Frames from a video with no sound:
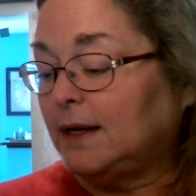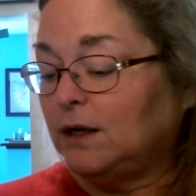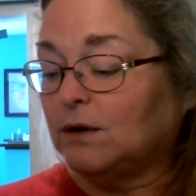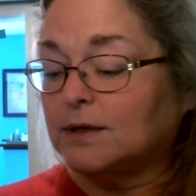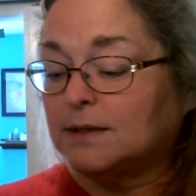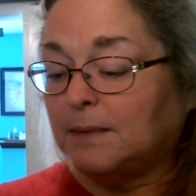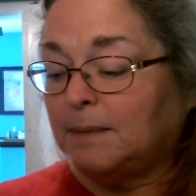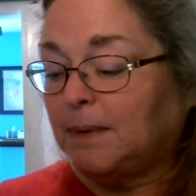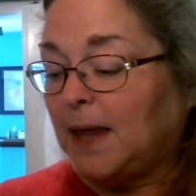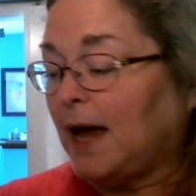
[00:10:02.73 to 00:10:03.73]
here. It's
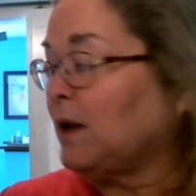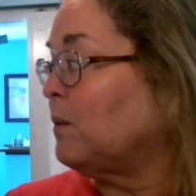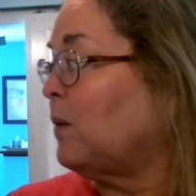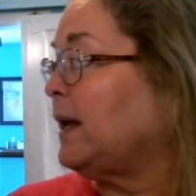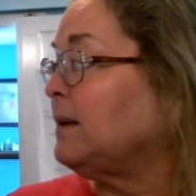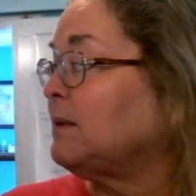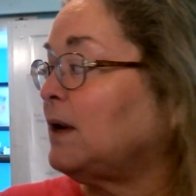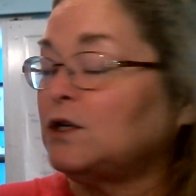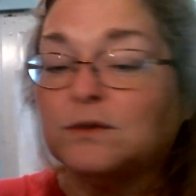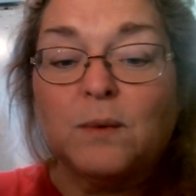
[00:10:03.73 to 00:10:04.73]
in black and white. But
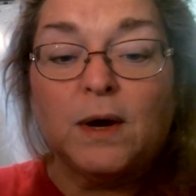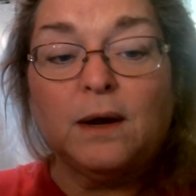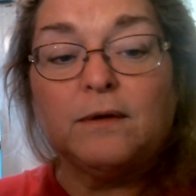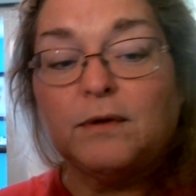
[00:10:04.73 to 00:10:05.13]
I just want to